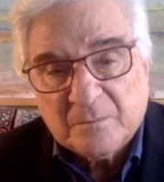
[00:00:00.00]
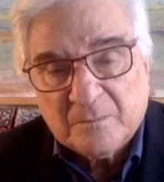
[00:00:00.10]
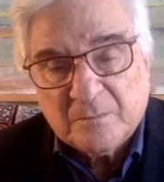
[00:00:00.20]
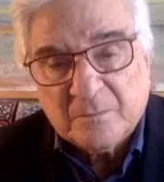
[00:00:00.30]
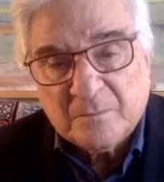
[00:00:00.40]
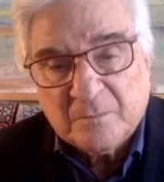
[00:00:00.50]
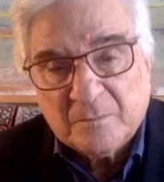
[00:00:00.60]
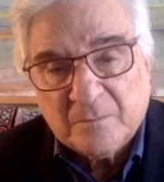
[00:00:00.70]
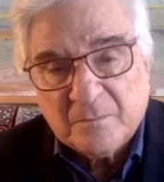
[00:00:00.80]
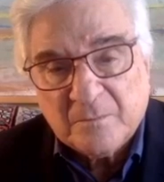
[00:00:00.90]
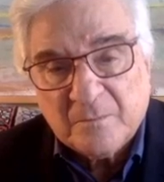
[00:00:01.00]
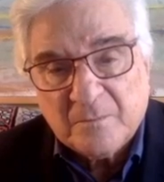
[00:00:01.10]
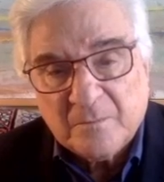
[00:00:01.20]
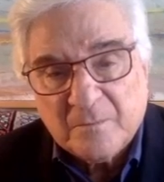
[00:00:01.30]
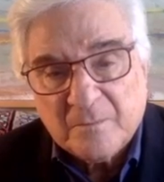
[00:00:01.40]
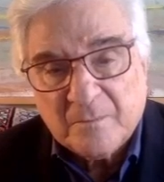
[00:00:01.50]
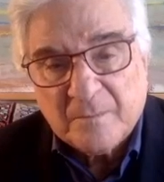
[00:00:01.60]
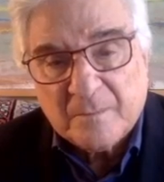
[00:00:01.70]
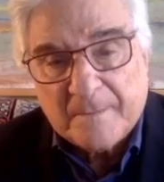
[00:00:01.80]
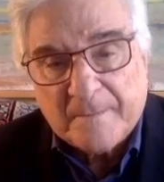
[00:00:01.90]

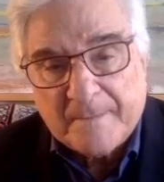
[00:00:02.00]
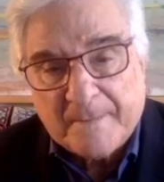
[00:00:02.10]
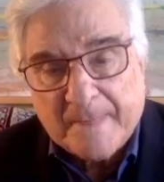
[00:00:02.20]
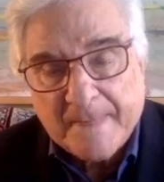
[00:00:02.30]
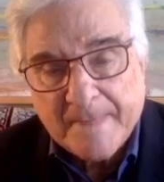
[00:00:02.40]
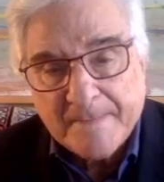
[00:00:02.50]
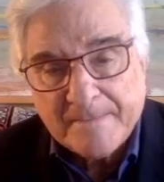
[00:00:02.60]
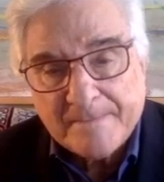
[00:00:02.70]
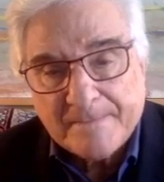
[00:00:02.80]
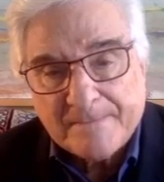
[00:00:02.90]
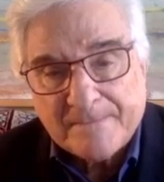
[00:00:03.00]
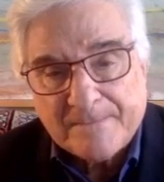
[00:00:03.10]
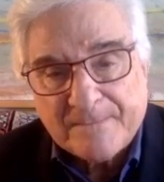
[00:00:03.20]
(silent)